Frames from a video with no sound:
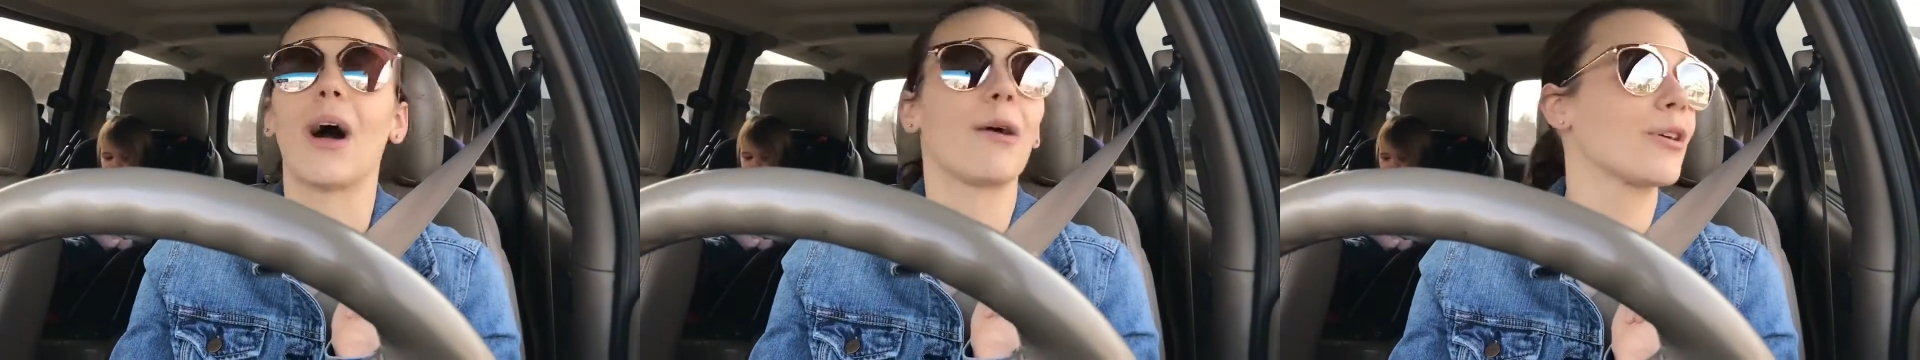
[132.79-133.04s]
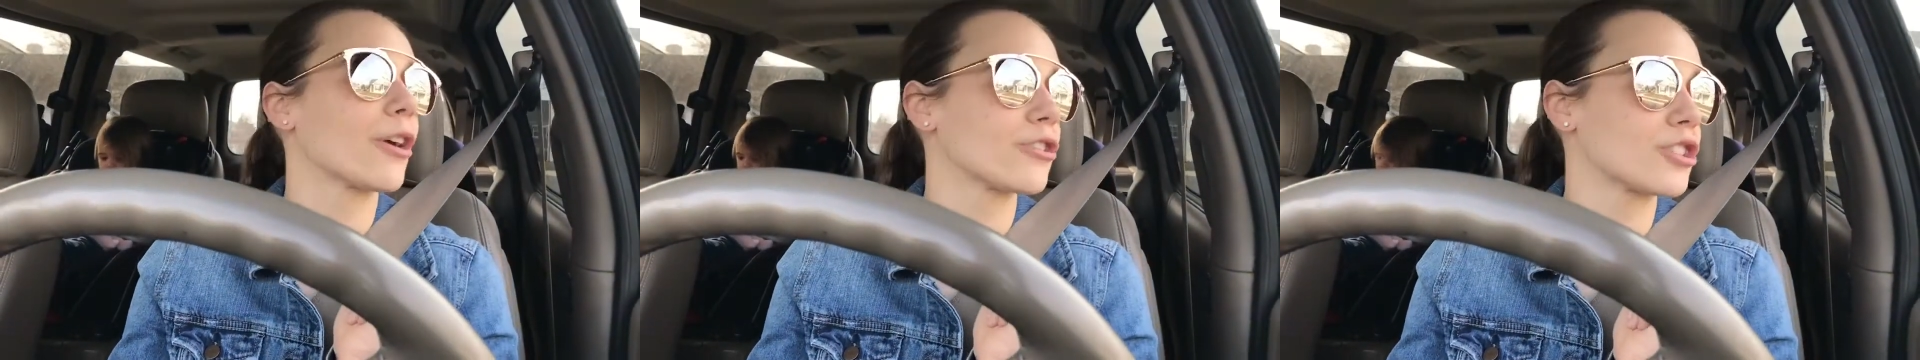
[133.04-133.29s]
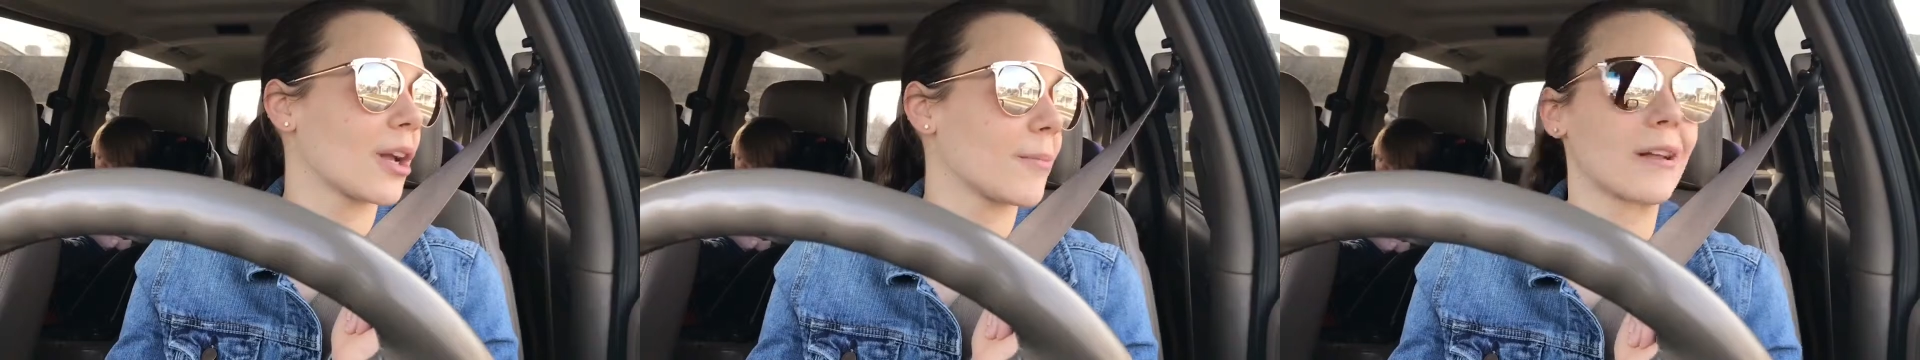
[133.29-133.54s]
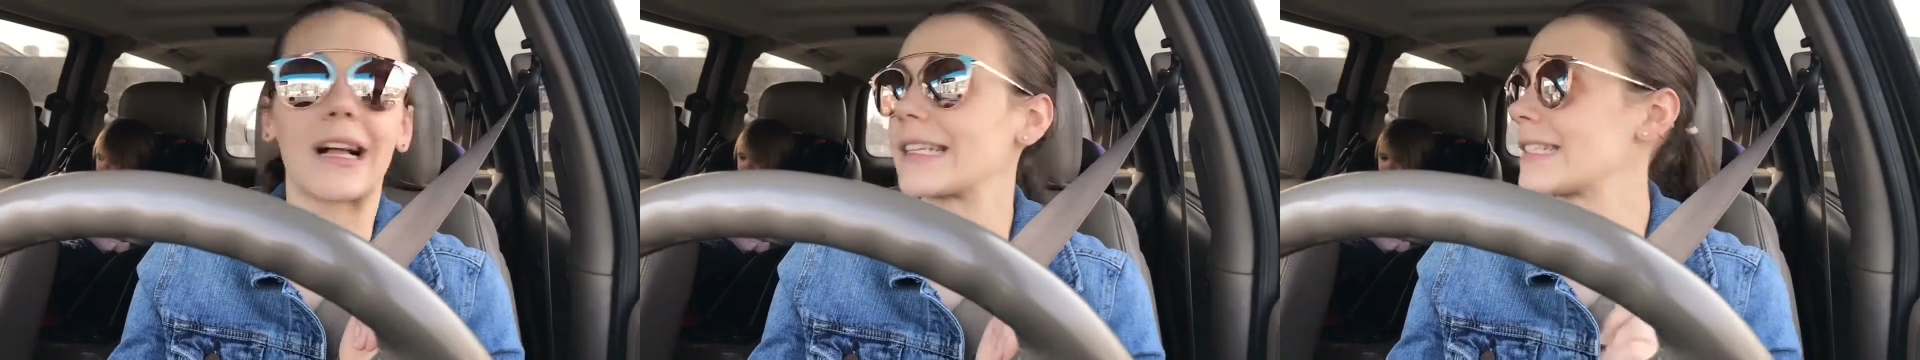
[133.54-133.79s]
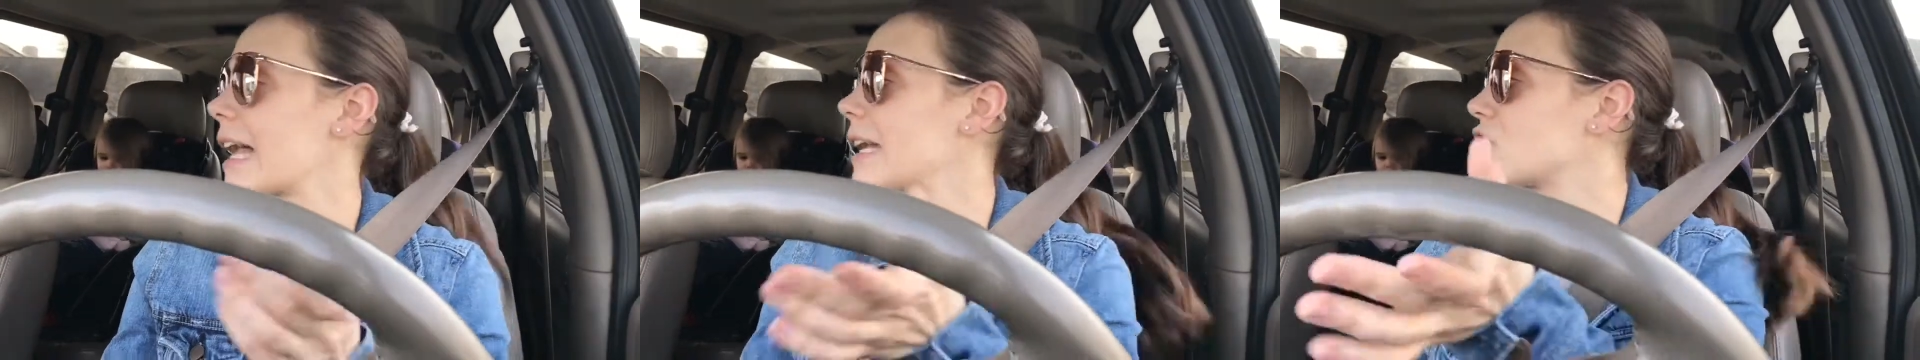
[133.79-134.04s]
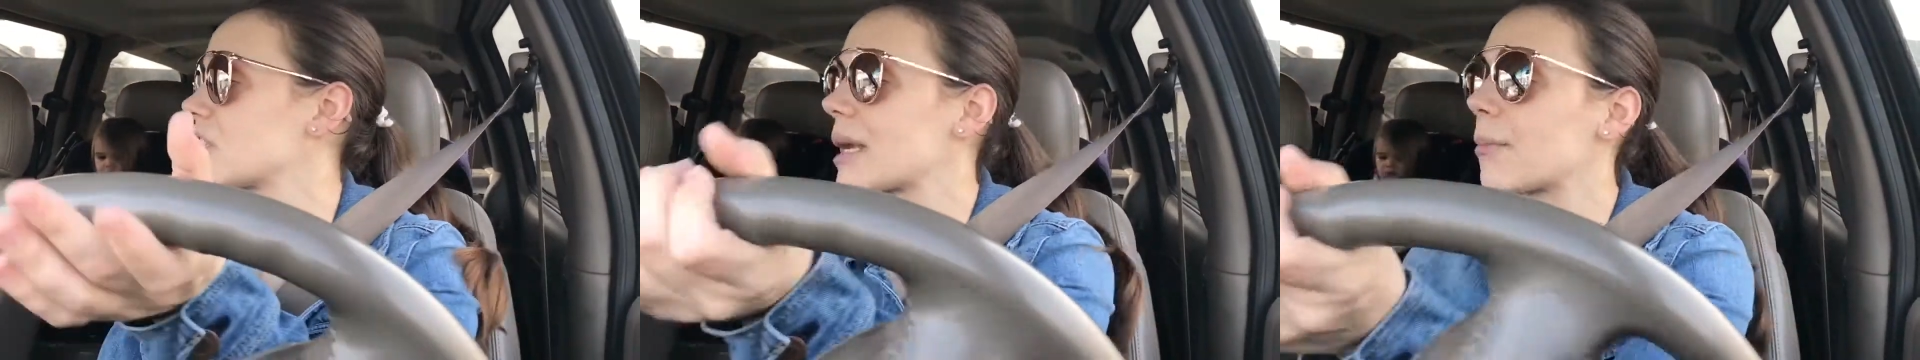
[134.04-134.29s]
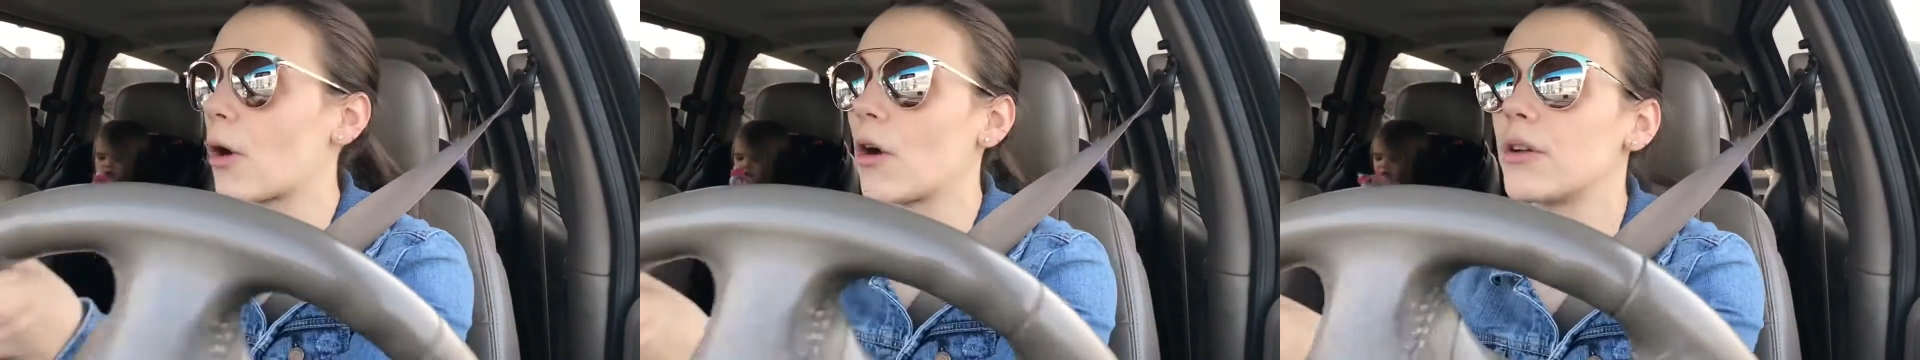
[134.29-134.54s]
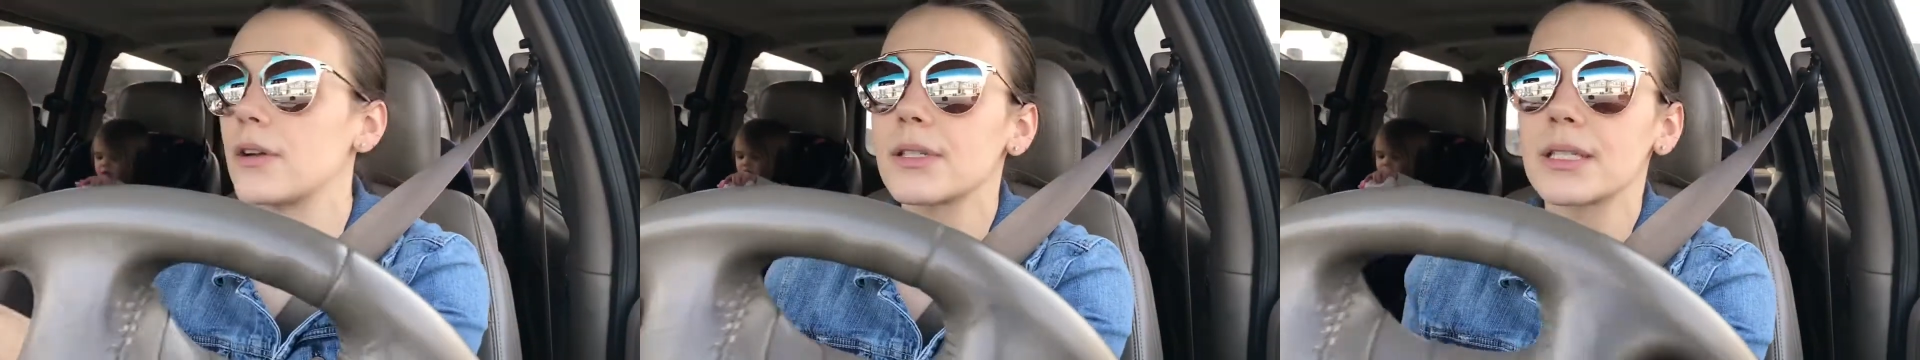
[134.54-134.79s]
I went grocery shopping last night just to get
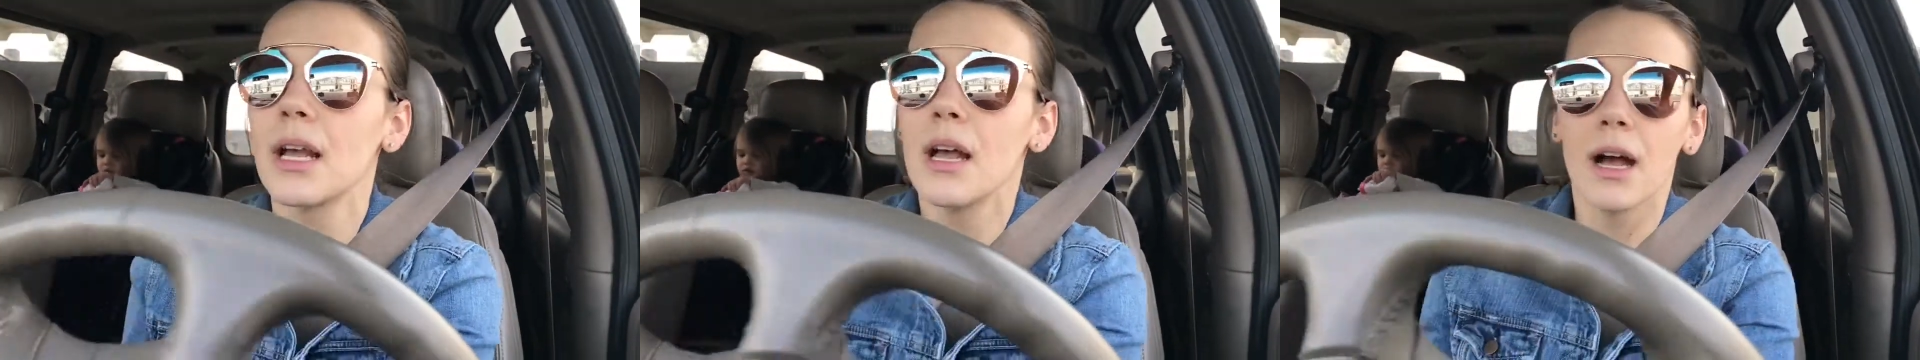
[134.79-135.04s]
produce